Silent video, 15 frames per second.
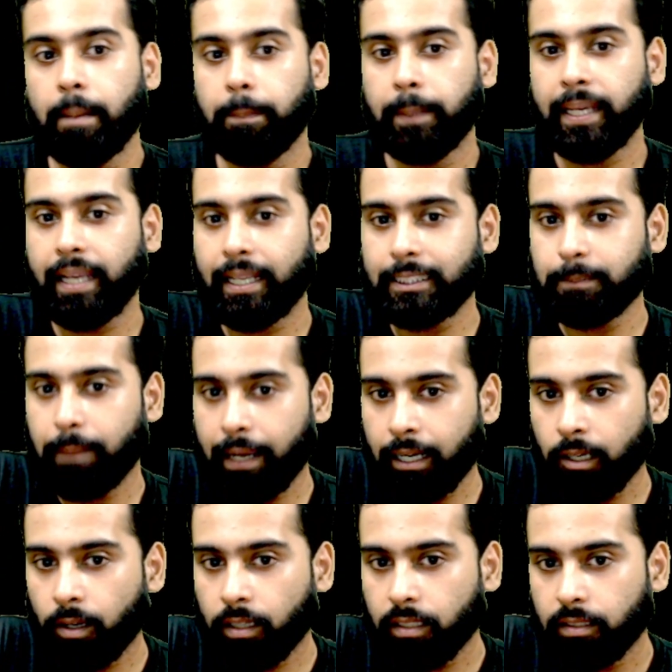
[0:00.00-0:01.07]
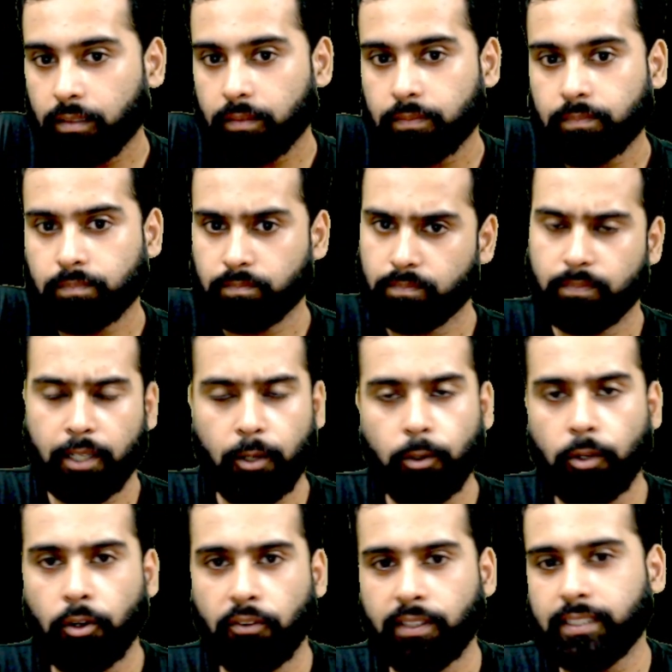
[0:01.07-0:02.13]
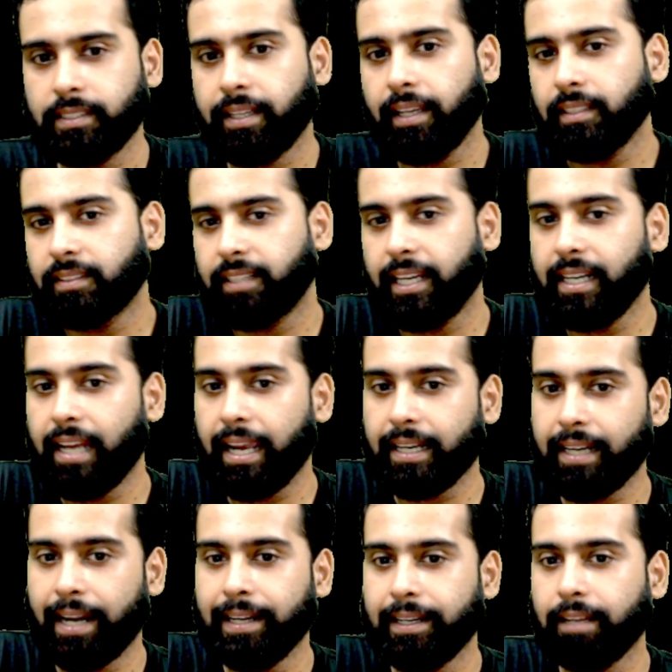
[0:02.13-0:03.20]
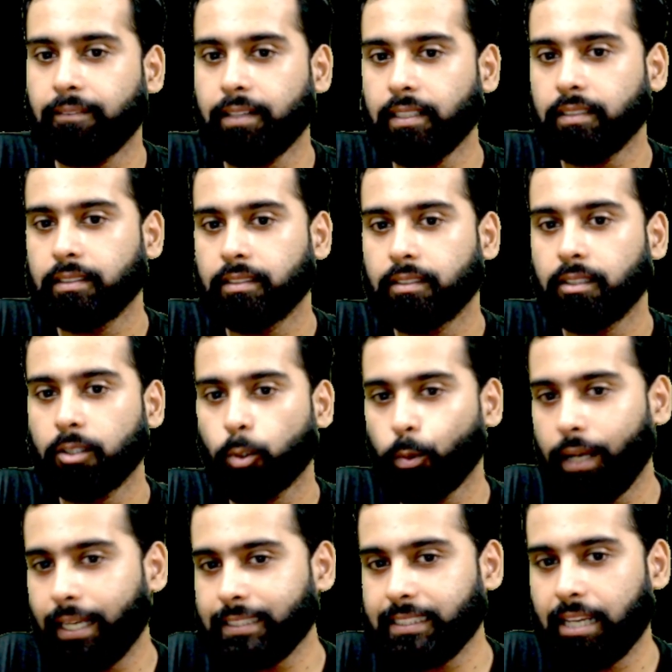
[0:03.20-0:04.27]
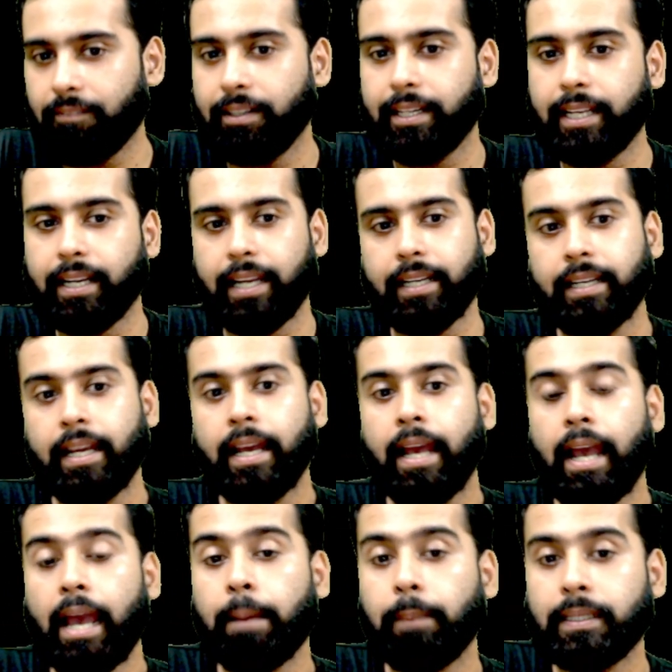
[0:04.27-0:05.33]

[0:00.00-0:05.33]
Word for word: PES Bangalore, new university, 3,91,000, 2,79,000.